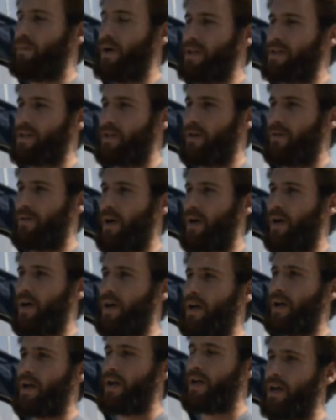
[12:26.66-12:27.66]
And basically the
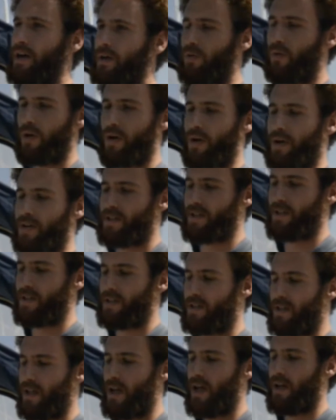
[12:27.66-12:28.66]
way it works
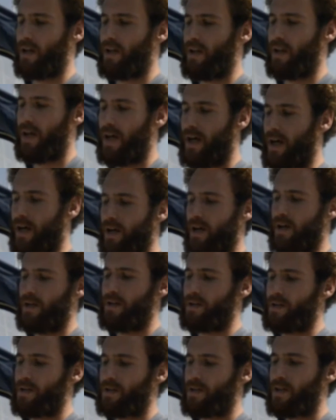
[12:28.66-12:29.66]
is that it
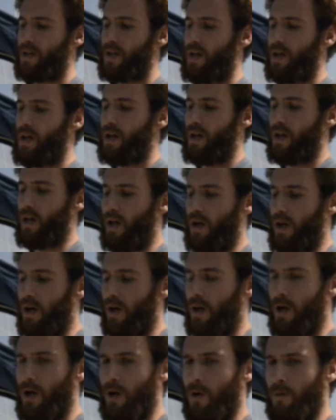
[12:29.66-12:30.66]
has,
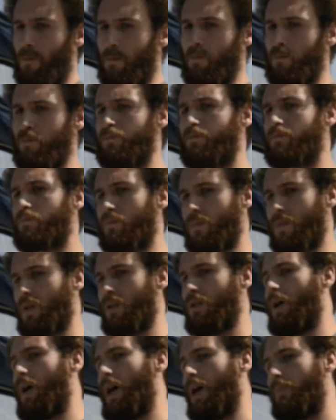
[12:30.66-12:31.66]

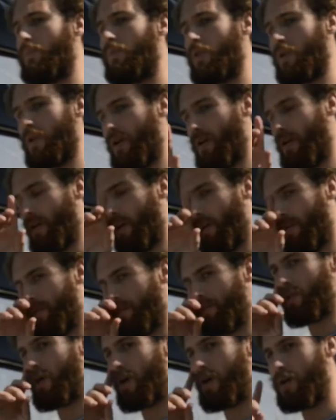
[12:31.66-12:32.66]
I put a through